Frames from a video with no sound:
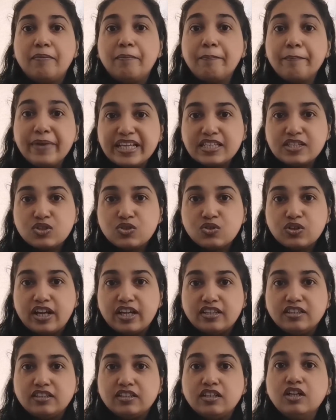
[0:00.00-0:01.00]
mix
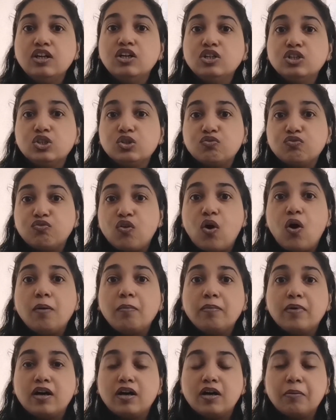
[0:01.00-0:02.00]
together to
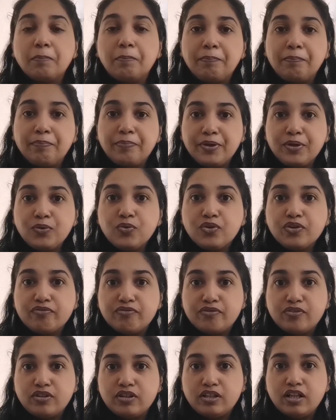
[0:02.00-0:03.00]
form a
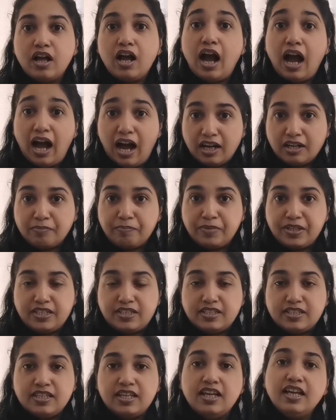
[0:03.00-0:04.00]
beautiful art
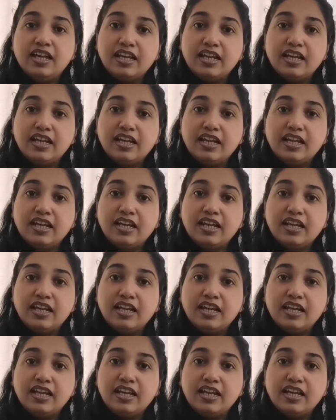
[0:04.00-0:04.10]
piece.